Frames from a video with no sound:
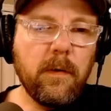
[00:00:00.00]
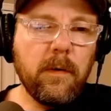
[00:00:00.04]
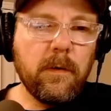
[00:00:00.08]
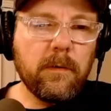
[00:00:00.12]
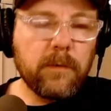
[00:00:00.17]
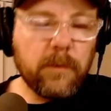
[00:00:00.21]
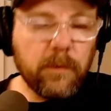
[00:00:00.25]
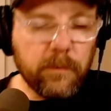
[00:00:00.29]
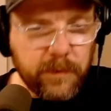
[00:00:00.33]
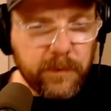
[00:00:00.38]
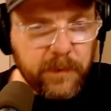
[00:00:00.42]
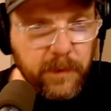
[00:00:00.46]

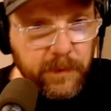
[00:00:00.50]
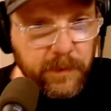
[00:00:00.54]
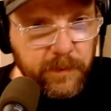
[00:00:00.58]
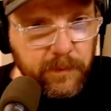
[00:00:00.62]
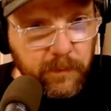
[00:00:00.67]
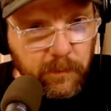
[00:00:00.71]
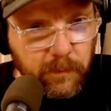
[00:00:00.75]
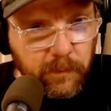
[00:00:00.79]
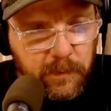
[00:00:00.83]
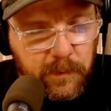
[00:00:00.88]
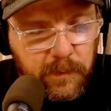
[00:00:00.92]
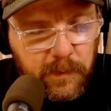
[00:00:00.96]
So
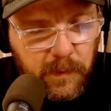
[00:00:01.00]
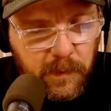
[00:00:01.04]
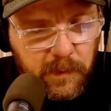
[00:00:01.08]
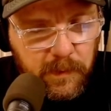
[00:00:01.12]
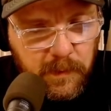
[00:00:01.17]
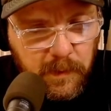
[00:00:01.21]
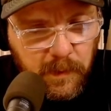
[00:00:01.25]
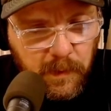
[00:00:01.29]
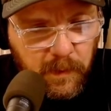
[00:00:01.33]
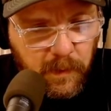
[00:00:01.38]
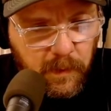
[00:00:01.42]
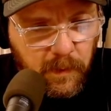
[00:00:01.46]
Cecil,
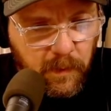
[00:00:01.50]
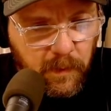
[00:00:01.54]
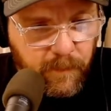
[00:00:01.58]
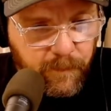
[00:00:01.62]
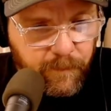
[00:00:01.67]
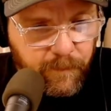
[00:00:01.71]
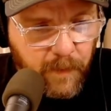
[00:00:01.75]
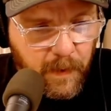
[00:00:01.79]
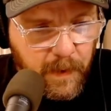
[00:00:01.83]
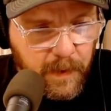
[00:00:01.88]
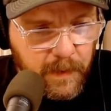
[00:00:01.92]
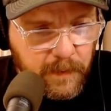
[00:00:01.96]
to
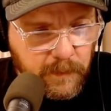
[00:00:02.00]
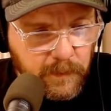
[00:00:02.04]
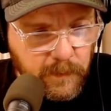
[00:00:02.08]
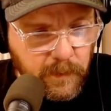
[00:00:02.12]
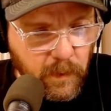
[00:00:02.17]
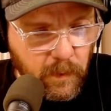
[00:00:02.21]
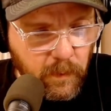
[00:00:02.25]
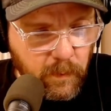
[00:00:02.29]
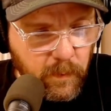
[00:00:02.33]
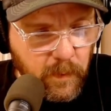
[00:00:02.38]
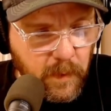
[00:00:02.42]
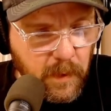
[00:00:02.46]
clarify,
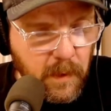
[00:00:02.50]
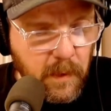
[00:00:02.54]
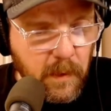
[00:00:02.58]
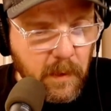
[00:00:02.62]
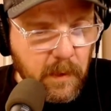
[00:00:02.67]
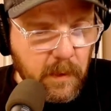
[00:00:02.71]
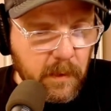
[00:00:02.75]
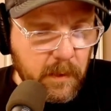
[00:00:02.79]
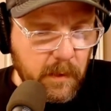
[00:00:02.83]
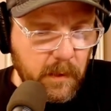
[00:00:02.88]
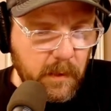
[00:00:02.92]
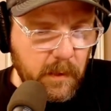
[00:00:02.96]
so
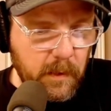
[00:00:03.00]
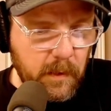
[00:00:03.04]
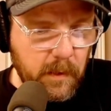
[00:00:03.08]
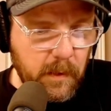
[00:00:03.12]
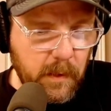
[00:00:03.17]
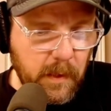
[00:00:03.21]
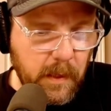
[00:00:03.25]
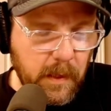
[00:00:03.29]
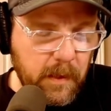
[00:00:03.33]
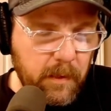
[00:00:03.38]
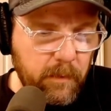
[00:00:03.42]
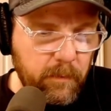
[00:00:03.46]

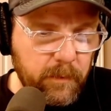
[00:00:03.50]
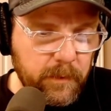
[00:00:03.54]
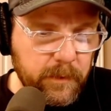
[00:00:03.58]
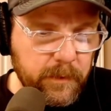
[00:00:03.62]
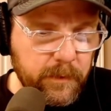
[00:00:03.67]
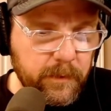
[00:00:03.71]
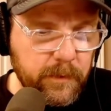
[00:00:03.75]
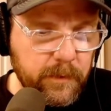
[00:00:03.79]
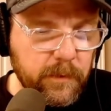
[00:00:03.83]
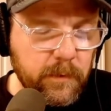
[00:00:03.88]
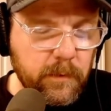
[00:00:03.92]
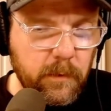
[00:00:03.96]
he
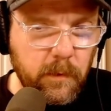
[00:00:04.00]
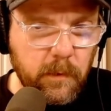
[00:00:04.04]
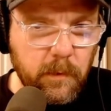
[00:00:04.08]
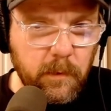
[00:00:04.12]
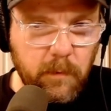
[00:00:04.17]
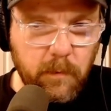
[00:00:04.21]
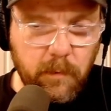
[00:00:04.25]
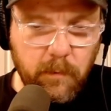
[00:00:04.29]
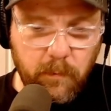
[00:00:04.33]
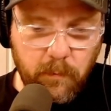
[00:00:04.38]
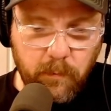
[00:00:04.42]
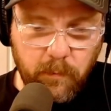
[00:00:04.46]
was
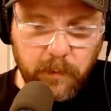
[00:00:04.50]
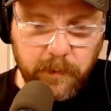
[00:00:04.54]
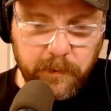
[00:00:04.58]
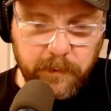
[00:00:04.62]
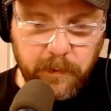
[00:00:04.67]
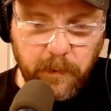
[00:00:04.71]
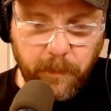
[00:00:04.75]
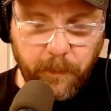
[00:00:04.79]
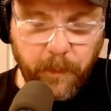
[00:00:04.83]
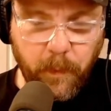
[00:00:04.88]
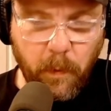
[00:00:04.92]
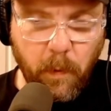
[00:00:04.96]

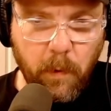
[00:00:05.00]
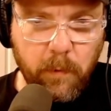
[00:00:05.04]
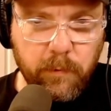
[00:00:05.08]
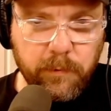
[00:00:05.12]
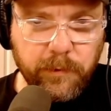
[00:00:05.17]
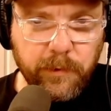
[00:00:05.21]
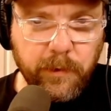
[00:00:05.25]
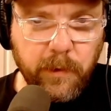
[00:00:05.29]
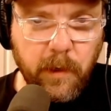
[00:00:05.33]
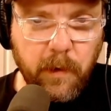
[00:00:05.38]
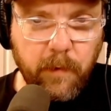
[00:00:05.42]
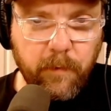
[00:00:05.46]

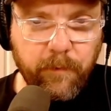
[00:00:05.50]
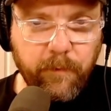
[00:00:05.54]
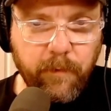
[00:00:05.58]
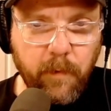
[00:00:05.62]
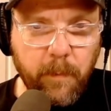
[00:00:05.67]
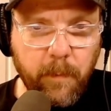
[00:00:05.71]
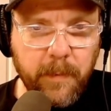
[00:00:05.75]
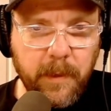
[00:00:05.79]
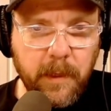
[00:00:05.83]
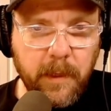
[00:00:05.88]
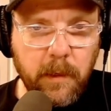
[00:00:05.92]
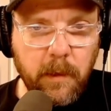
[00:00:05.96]
approaching it
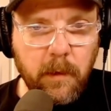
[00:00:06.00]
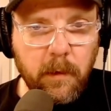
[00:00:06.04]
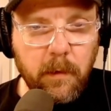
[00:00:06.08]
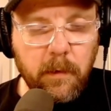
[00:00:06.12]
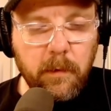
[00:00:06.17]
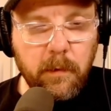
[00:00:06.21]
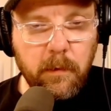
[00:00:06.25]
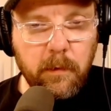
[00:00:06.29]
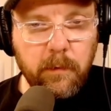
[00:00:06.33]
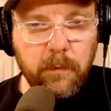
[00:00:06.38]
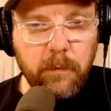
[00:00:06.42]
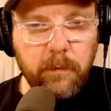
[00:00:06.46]
from a
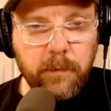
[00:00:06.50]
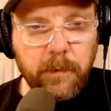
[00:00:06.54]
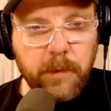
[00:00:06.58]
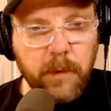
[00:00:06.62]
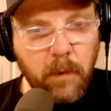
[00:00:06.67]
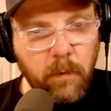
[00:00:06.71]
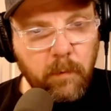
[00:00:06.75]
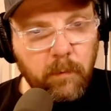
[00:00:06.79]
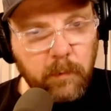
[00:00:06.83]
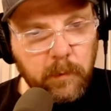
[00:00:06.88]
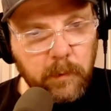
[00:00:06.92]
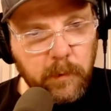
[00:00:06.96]

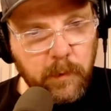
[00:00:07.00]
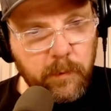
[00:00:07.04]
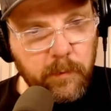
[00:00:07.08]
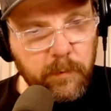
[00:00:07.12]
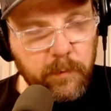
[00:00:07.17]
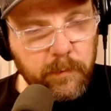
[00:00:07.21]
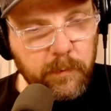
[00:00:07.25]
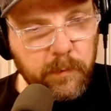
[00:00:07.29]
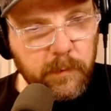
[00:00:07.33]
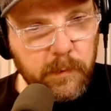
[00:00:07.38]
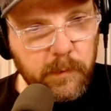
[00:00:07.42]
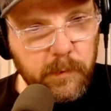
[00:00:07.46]
don't
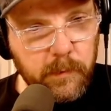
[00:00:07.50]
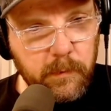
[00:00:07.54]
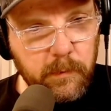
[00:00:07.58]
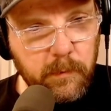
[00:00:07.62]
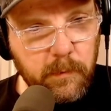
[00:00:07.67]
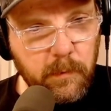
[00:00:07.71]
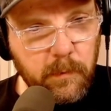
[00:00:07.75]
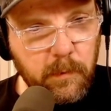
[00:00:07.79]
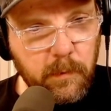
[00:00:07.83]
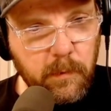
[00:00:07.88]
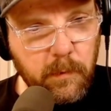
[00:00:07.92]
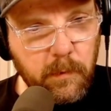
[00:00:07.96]
lose
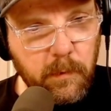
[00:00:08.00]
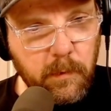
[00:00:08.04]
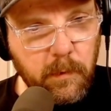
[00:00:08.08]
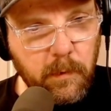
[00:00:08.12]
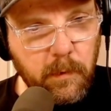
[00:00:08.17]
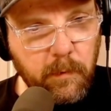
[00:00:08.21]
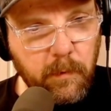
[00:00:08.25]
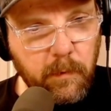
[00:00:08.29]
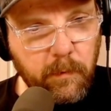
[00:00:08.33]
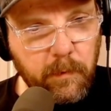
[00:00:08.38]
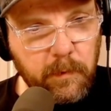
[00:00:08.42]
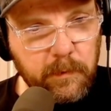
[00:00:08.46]

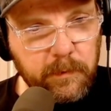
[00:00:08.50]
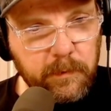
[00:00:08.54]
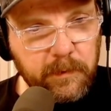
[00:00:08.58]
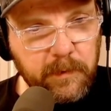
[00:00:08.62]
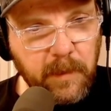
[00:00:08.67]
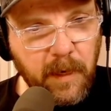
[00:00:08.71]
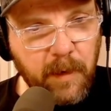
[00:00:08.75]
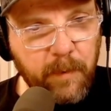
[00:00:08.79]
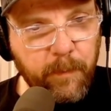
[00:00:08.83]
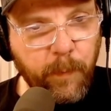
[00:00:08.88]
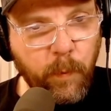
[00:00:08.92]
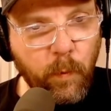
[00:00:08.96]

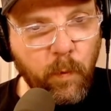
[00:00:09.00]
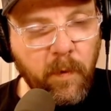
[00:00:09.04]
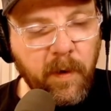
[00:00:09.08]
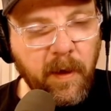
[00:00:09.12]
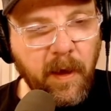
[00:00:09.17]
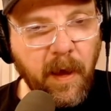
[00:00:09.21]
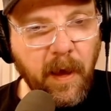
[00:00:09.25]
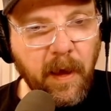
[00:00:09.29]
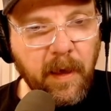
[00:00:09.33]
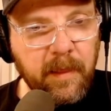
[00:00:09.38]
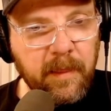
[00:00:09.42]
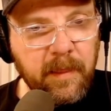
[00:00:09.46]

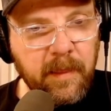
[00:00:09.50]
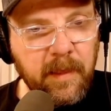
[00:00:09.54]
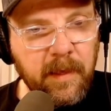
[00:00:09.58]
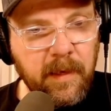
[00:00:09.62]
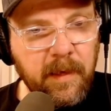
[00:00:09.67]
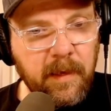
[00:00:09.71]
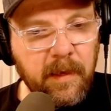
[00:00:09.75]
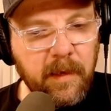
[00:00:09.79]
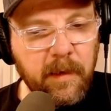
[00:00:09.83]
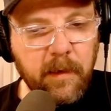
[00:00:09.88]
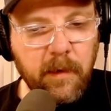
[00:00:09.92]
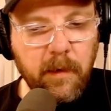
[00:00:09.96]
standpoint, and
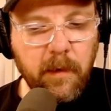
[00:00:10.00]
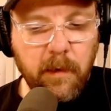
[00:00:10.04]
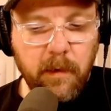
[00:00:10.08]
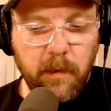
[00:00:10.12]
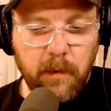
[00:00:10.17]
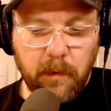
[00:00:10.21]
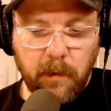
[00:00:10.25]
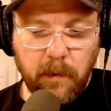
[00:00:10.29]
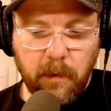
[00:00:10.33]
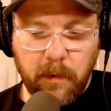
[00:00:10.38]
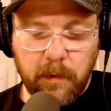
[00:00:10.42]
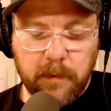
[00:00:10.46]
then
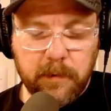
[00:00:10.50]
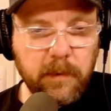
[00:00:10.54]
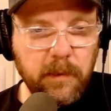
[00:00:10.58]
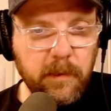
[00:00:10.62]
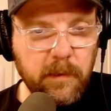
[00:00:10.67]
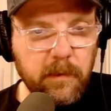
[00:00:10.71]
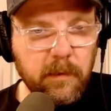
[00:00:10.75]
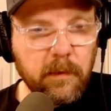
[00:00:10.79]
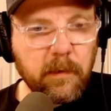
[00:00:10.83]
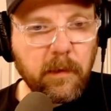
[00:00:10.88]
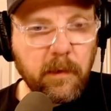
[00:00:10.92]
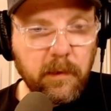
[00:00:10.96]
because
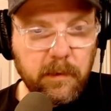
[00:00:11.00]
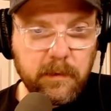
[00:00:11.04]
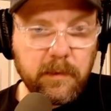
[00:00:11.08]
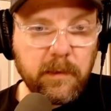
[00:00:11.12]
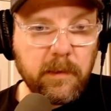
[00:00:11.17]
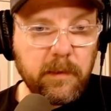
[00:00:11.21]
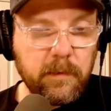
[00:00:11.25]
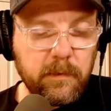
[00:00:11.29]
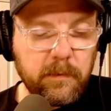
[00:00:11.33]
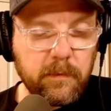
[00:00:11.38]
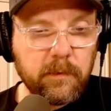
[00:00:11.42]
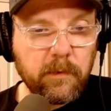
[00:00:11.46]

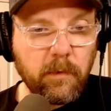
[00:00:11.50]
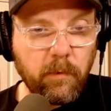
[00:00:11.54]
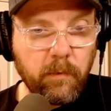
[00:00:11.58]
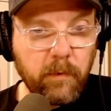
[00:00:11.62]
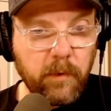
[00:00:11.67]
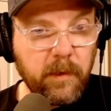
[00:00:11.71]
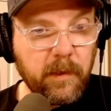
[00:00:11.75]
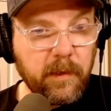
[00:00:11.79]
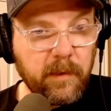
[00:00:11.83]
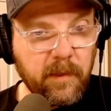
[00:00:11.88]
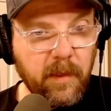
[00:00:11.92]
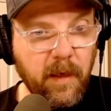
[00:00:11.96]
he's so
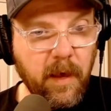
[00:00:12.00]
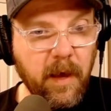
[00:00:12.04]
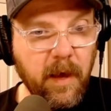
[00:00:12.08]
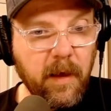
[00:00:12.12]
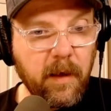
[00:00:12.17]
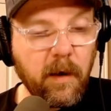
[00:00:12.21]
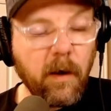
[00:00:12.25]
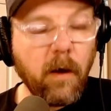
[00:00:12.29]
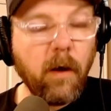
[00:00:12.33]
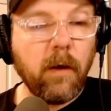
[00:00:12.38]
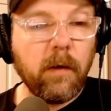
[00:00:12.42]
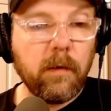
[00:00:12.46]
good at
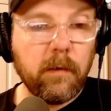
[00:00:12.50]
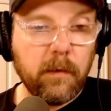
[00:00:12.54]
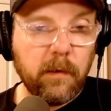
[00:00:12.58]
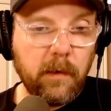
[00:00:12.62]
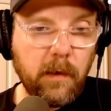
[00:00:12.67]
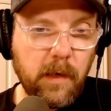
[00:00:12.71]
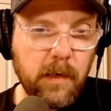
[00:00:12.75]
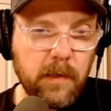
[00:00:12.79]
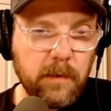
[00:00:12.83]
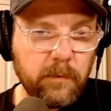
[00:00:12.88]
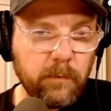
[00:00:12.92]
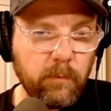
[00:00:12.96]
that,
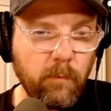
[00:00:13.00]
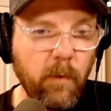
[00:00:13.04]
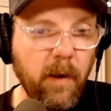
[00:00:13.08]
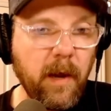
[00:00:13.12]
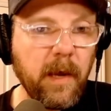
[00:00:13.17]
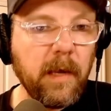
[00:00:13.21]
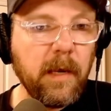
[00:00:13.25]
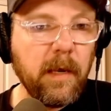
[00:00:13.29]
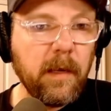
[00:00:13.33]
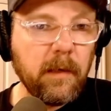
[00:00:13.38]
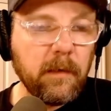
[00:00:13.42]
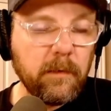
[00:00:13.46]
he's
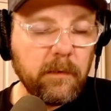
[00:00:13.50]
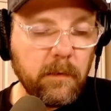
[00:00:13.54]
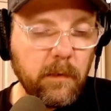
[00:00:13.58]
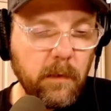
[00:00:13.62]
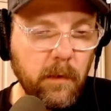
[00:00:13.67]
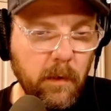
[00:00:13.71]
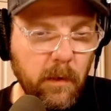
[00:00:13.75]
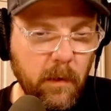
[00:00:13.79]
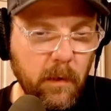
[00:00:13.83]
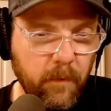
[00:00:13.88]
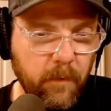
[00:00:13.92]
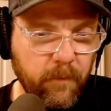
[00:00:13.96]
waiting
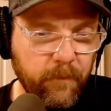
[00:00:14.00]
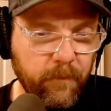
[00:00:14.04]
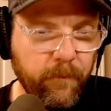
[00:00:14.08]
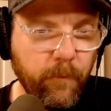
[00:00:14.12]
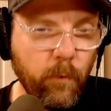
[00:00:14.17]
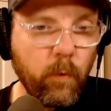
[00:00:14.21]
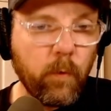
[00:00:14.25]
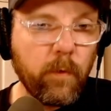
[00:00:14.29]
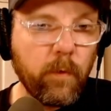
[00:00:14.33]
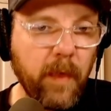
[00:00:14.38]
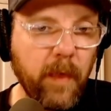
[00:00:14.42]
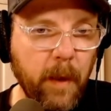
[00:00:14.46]

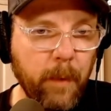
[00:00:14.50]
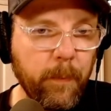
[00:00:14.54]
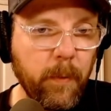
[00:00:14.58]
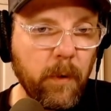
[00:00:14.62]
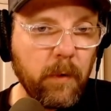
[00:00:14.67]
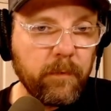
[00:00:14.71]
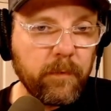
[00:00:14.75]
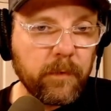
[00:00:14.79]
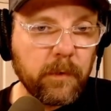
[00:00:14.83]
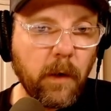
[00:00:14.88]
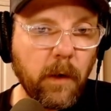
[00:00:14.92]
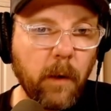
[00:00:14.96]
for that
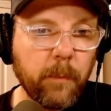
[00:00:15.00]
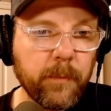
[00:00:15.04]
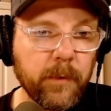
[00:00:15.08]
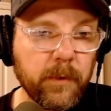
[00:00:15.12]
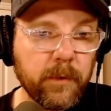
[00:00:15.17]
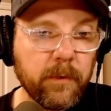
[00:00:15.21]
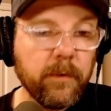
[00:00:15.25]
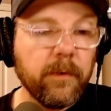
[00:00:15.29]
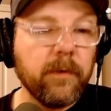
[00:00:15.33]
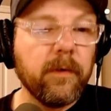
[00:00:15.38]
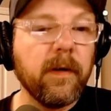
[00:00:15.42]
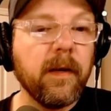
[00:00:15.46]
perfect
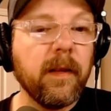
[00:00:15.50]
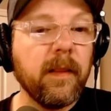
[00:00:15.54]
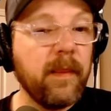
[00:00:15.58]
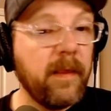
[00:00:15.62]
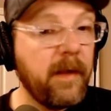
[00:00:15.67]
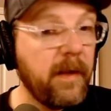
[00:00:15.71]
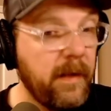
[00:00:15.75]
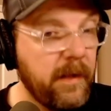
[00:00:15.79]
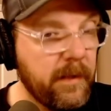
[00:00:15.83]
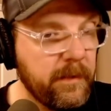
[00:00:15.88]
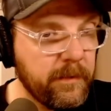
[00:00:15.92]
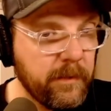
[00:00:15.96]
opportunity,
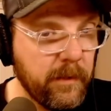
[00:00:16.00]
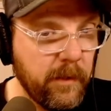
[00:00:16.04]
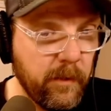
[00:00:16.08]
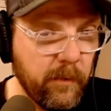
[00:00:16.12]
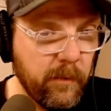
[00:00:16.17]
then he's gonna